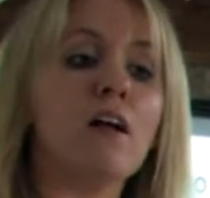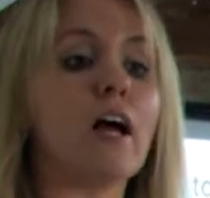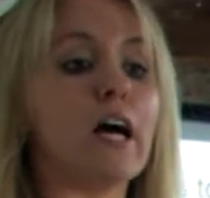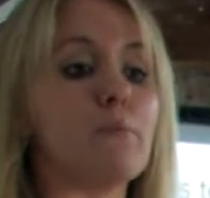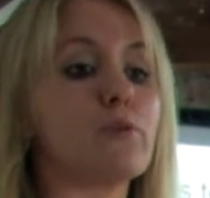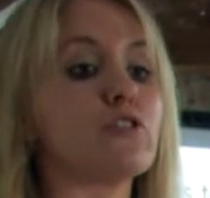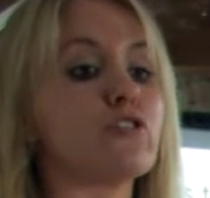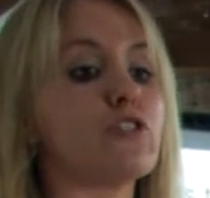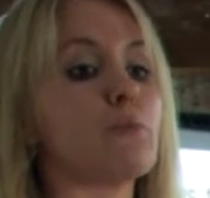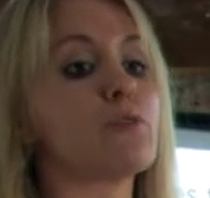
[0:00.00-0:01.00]

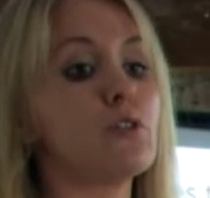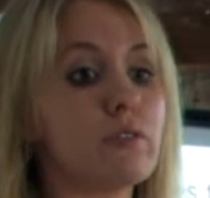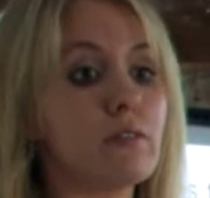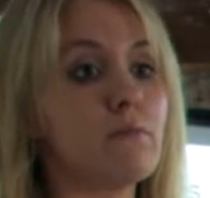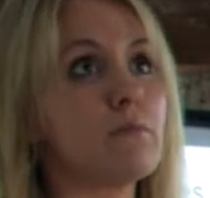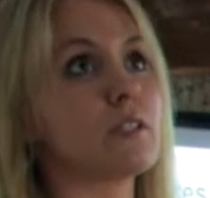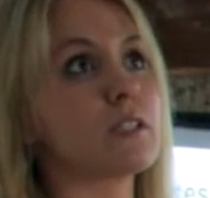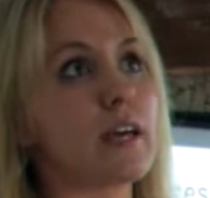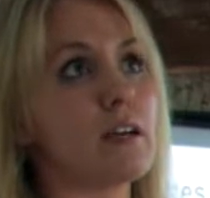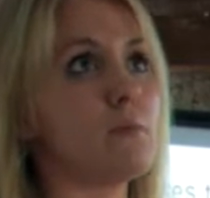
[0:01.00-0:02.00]
Producers don't produce to
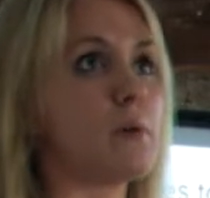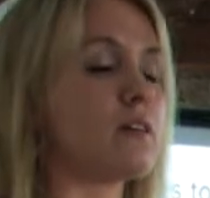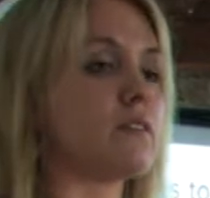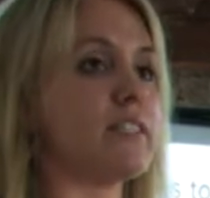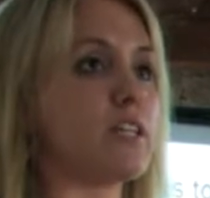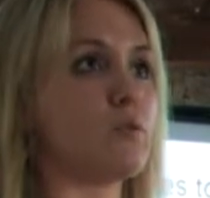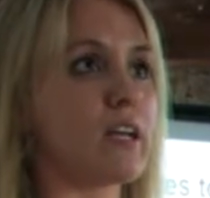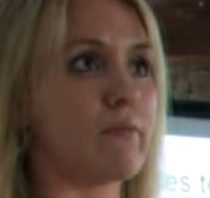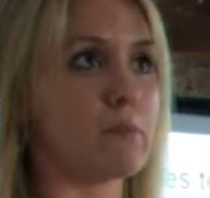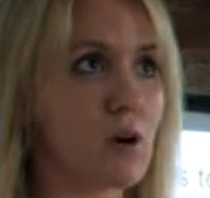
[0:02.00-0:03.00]
scale because they don't
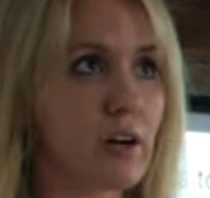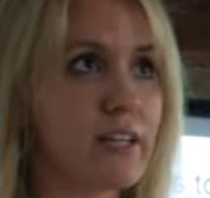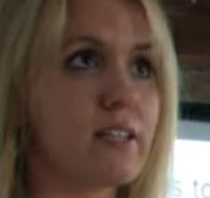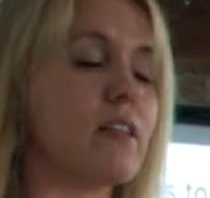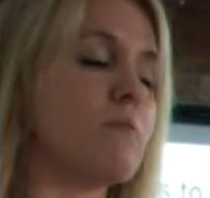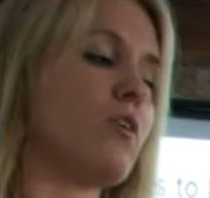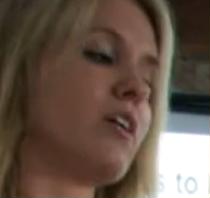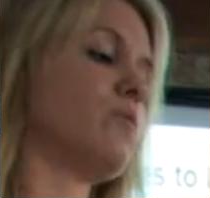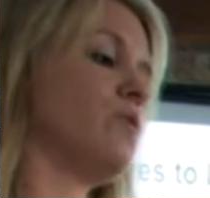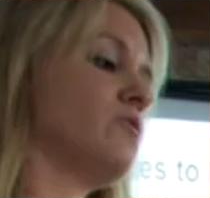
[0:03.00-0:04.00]
have the market, and then
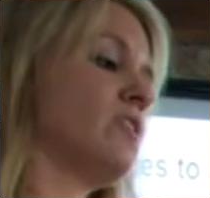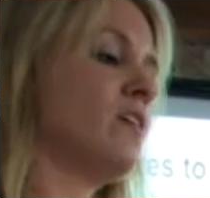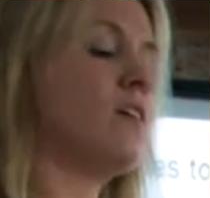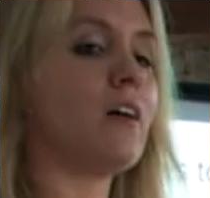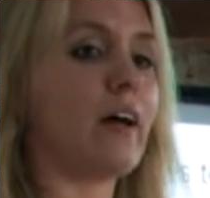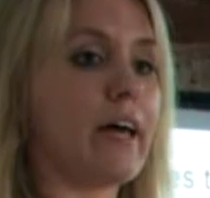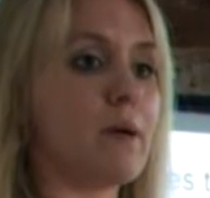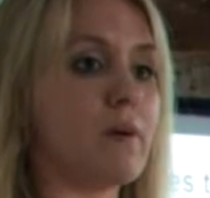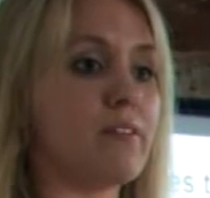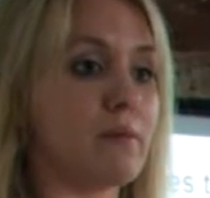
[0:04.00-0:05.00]
markets won't
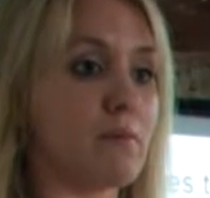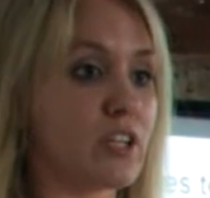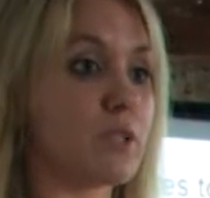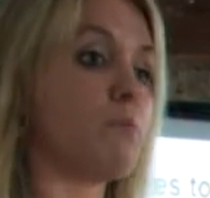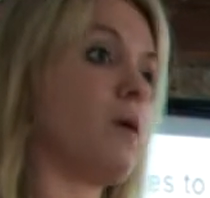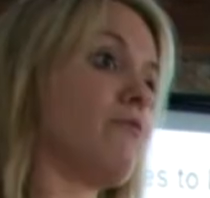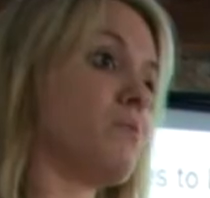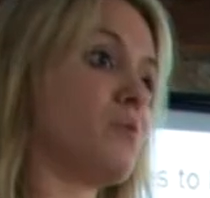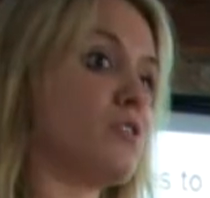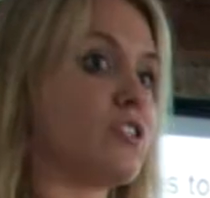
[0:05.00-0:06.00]
buy from
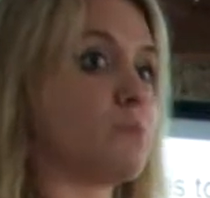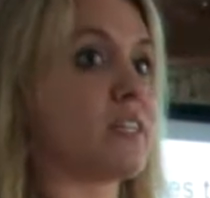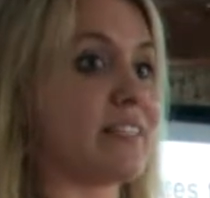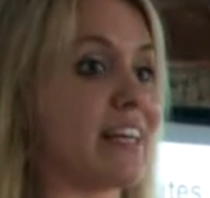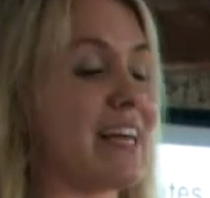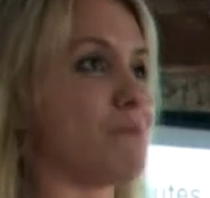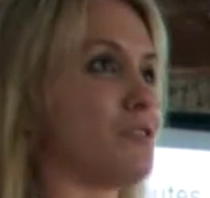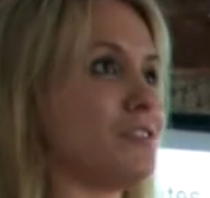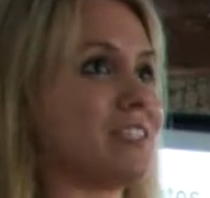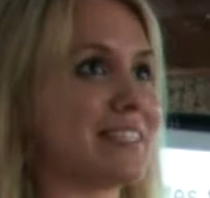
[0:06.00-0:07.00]
the producers because they can't
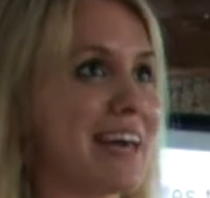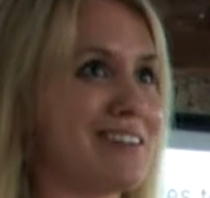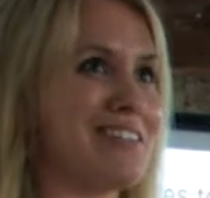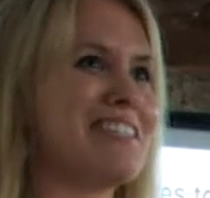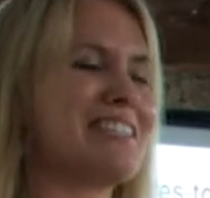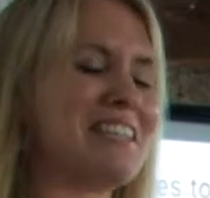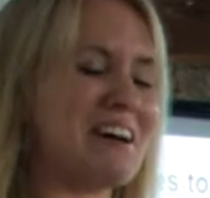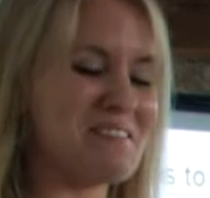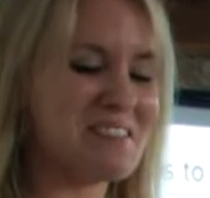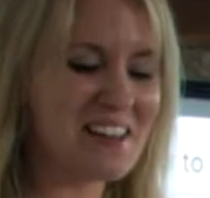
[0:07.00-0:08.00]
produce to scale.
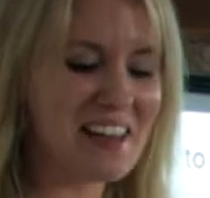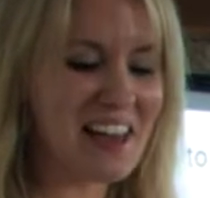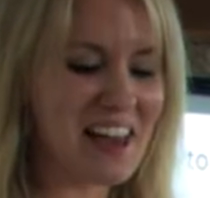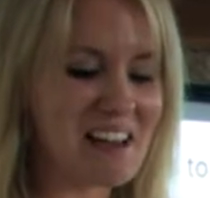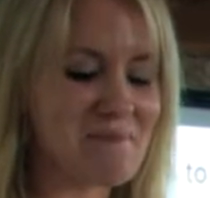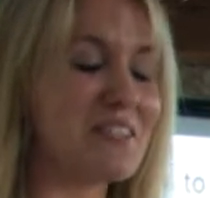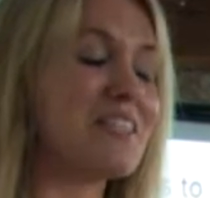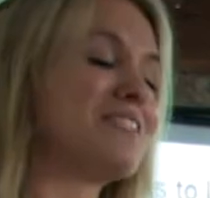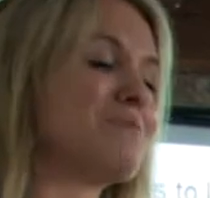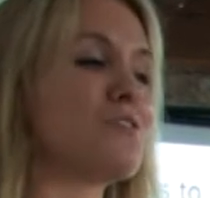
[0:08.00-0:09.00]
So
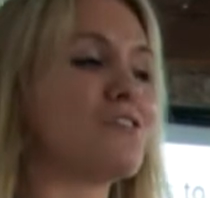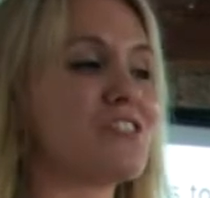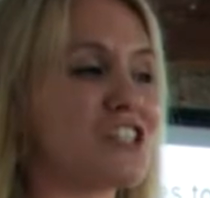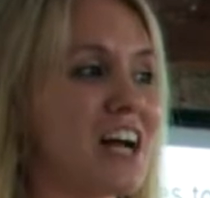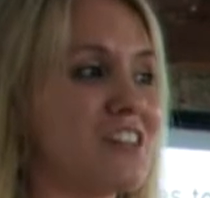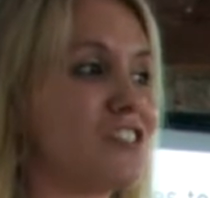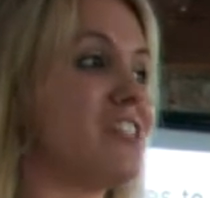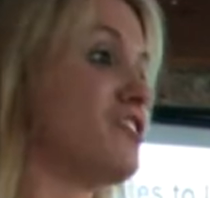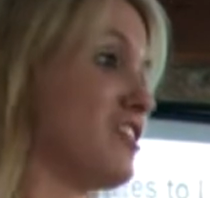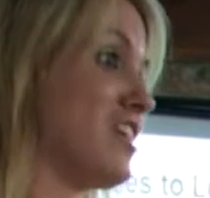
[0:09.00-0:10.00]
this is more of a challenge in
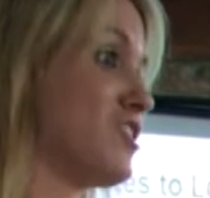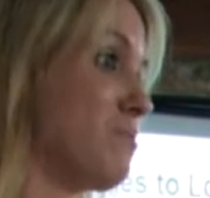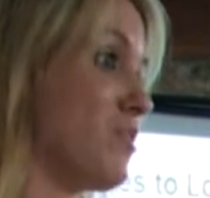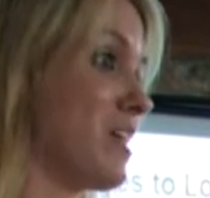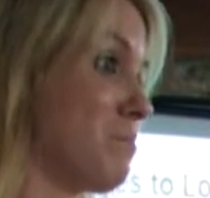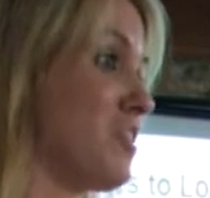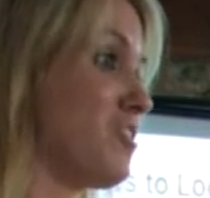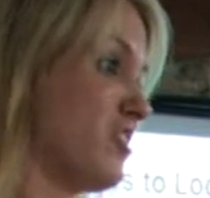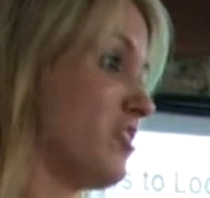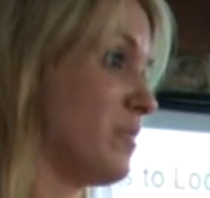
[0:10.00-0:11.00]
the international market, but
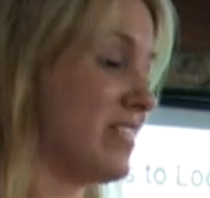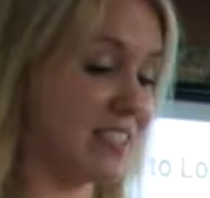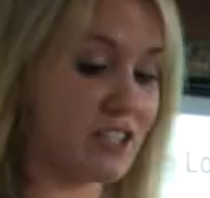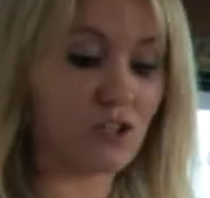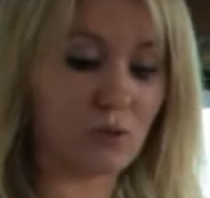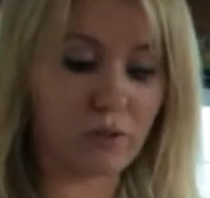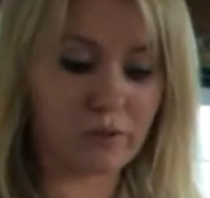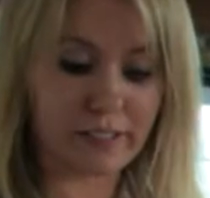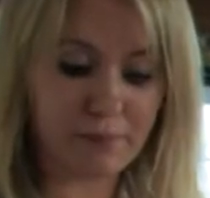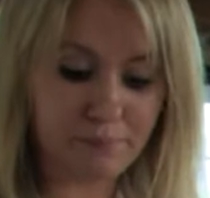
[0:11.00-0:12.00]
also is an issue
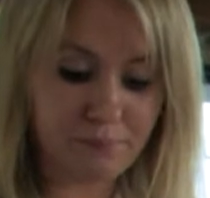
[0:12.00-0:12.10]
locally.